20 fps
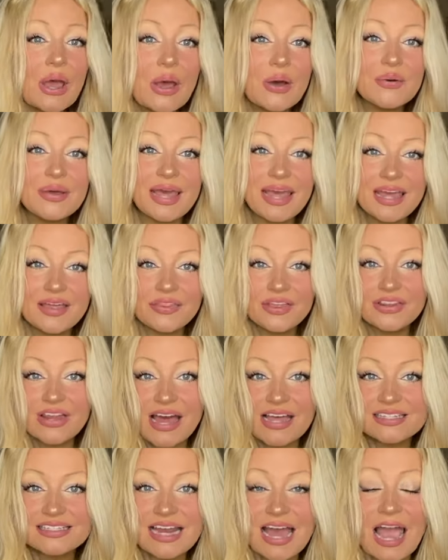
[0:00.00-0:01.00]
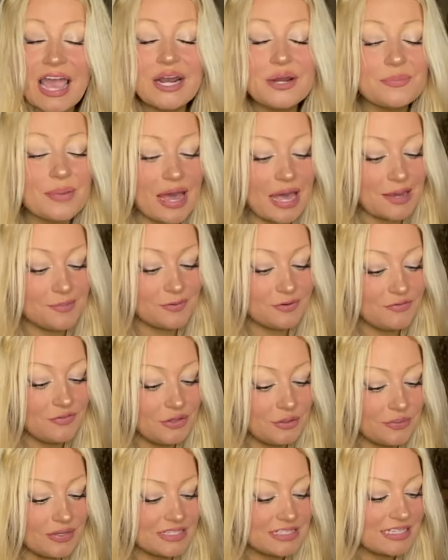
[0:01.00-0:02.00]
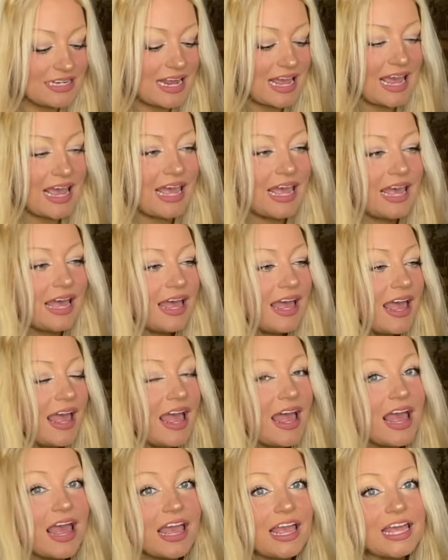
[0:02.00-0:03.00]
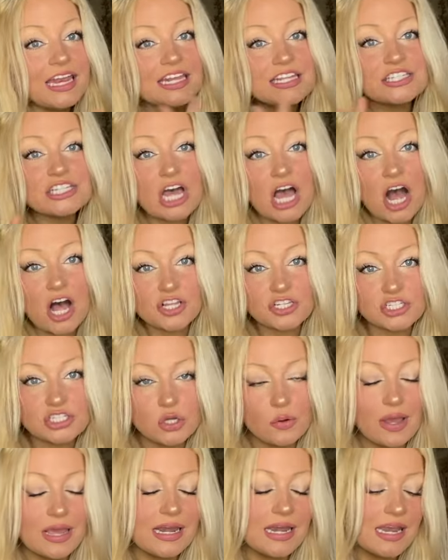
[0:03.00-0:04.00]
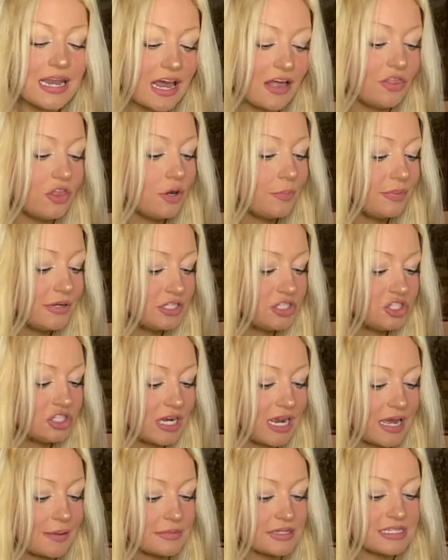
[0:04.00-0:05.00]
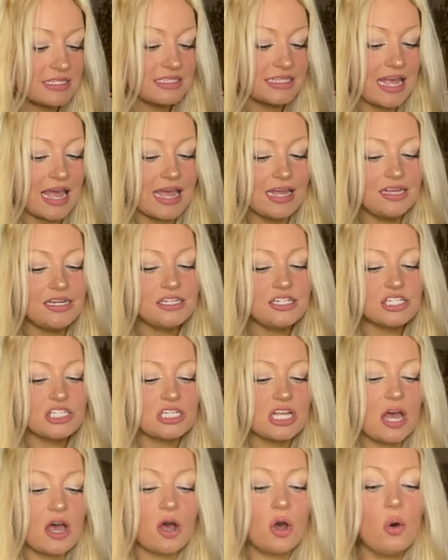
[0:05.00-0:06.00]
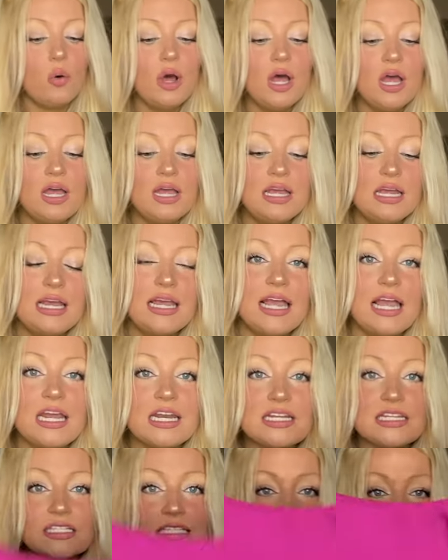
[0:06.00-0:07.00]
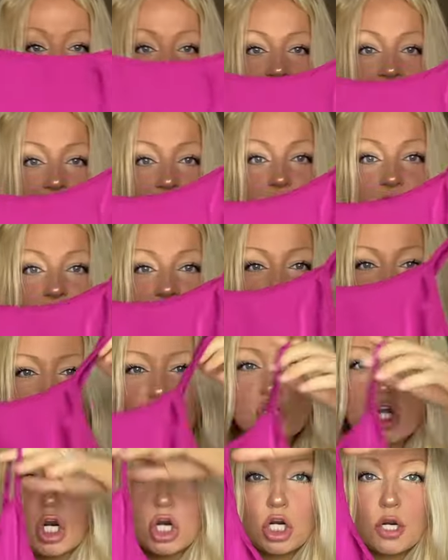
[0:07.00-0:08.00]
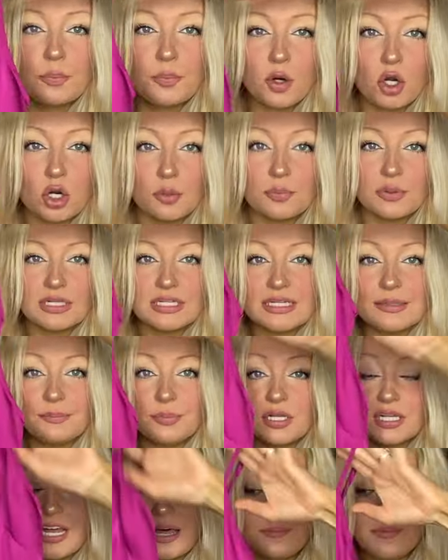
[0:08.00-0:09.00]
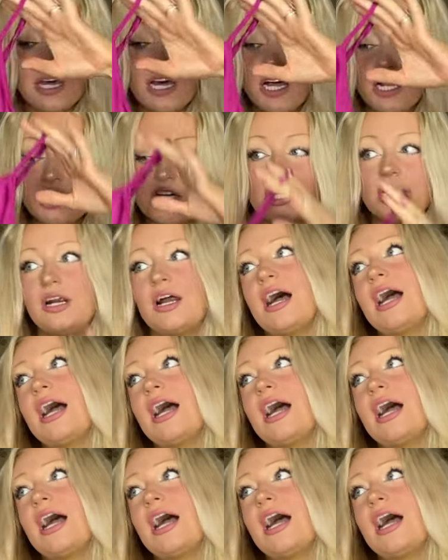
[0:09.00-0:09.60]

Okay, and the last item I am reviewing today, it is also another pajama set. So it is this kind of like dark purpley plum color.